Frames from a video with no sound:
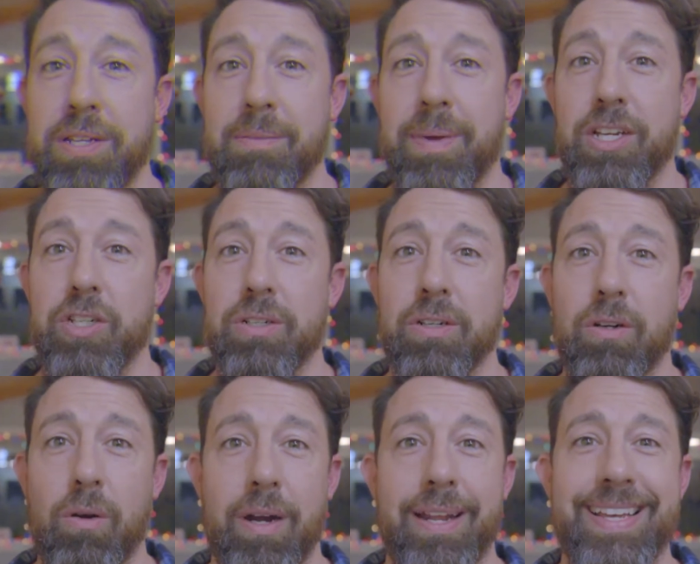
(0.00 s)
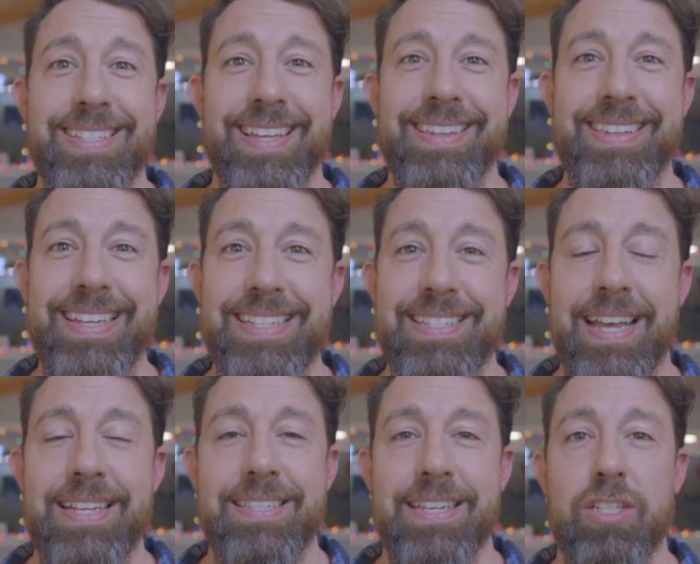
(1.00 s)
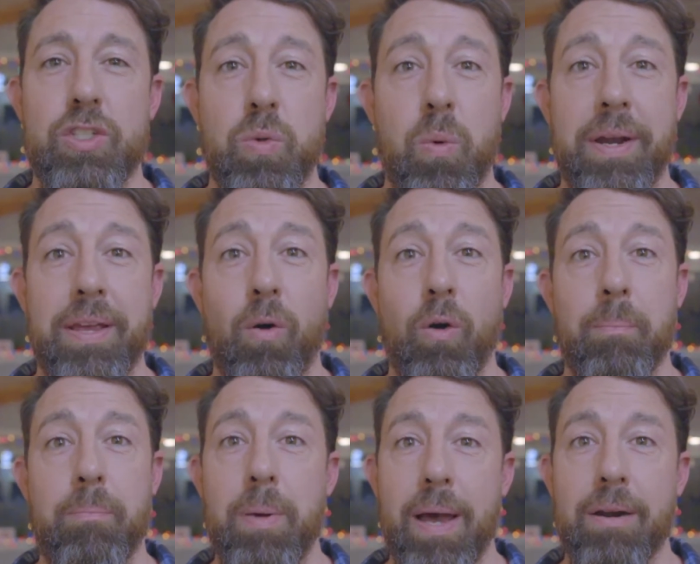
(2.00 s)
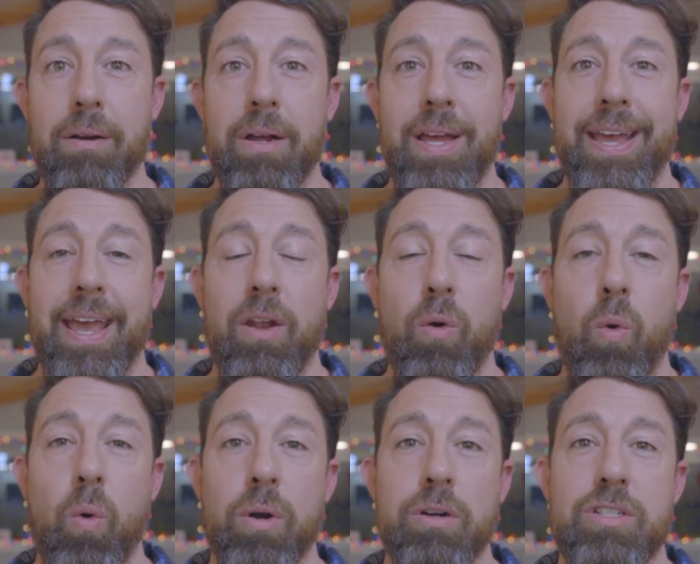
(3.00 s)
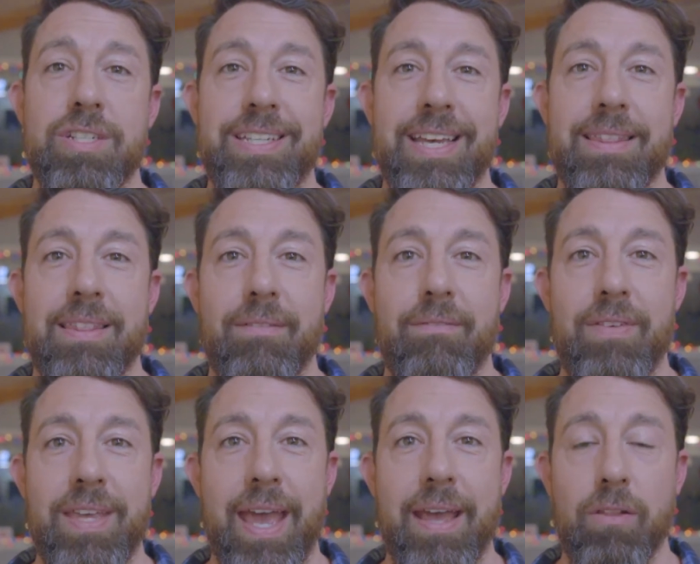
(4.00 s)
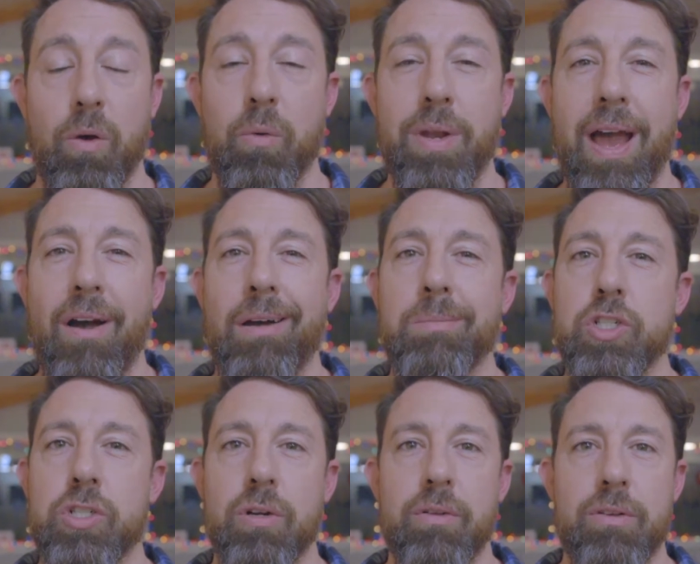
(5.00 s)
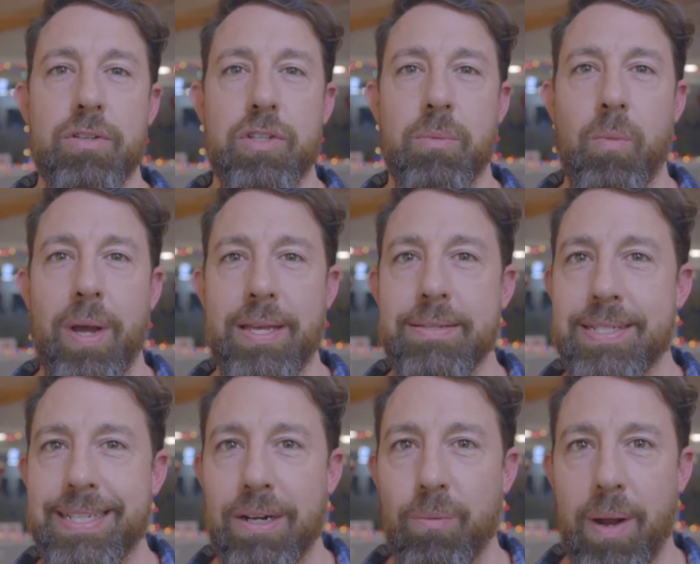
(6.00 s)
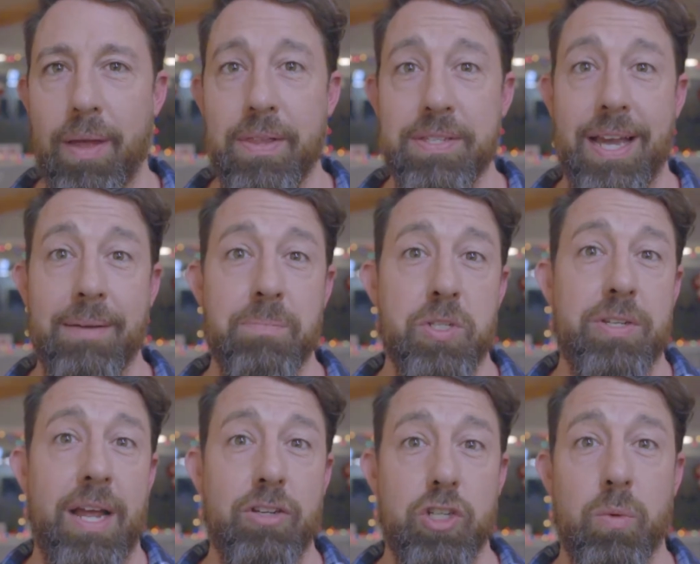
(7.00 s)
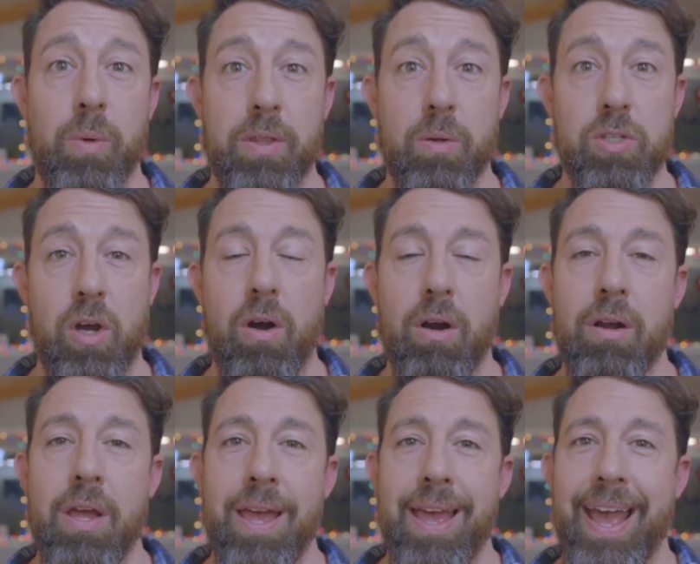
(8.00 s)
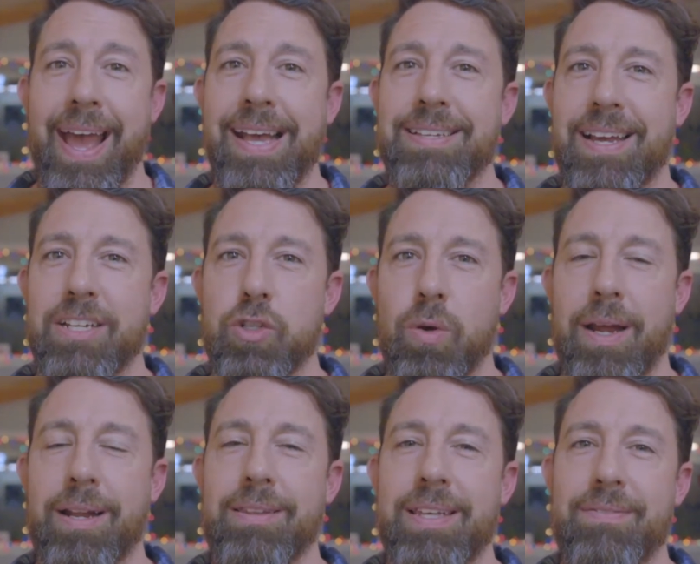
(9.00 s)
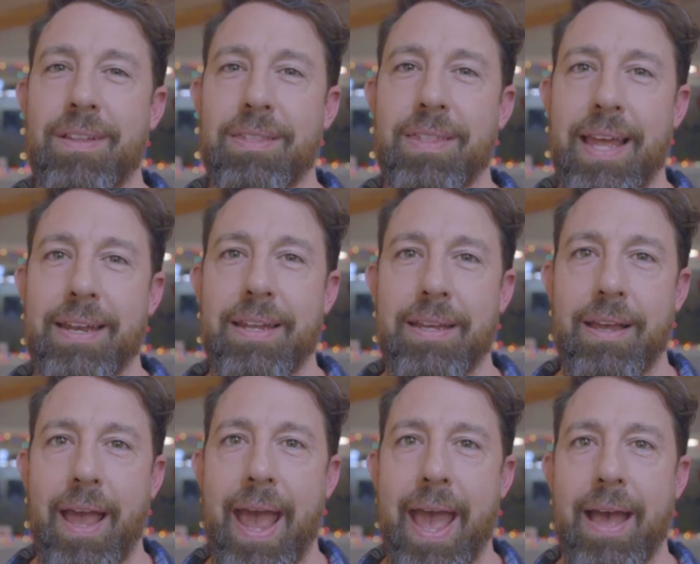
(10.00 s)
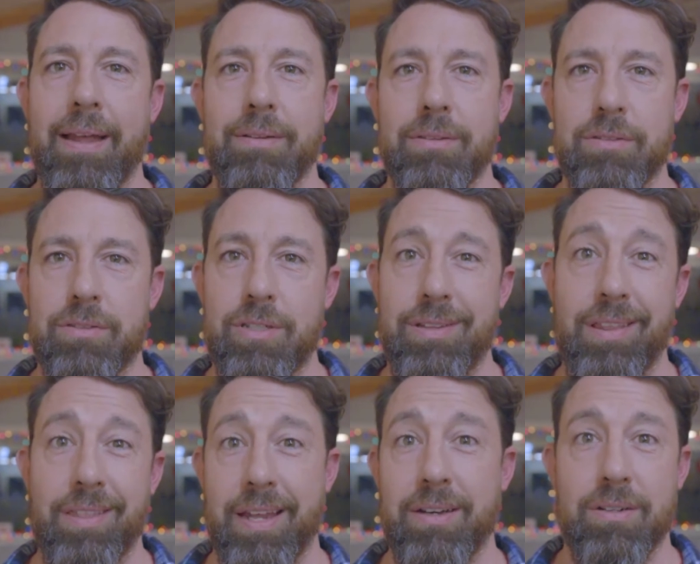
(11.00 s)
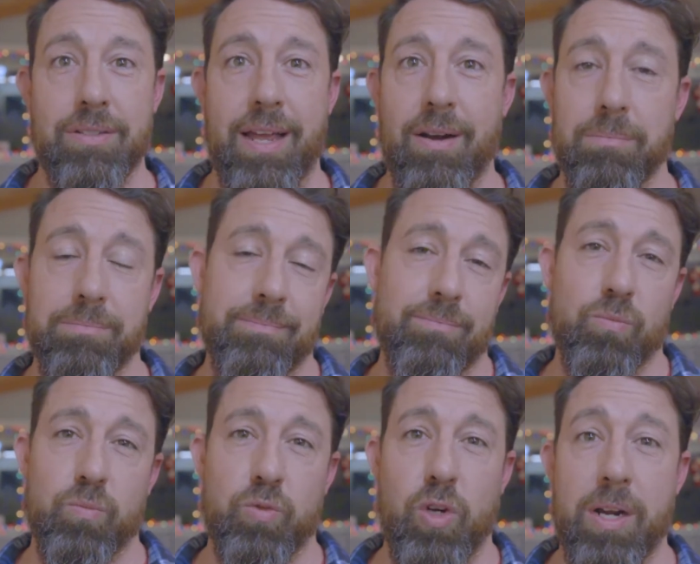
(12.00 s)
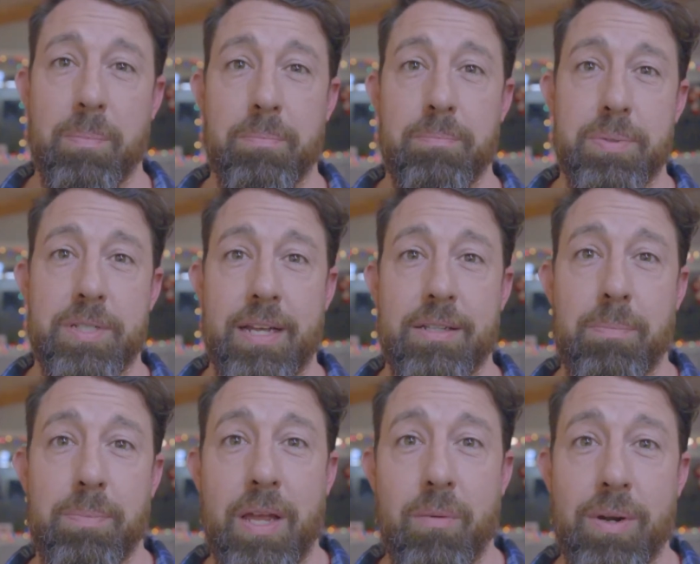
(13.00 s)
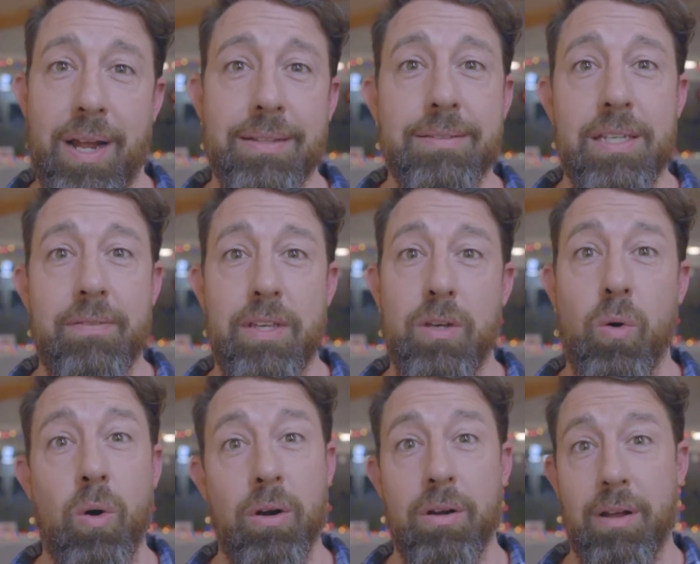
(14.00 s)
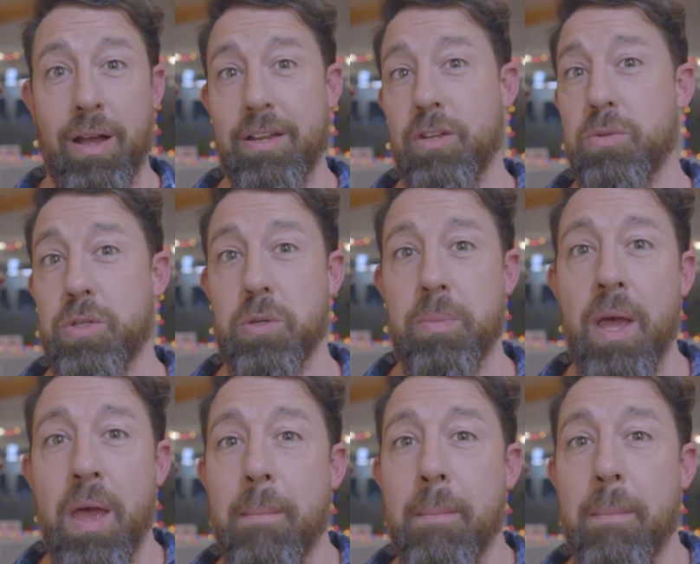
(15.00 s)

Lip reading: to make sure your credit is at least a 620 or better in order to get the VA loan. Now, I'm sure there's some ways to get around this. I'm just not sure what those are, as I try to leave the lending hat to the lenders. I don't try to pretend to play one on TV or on YouTube.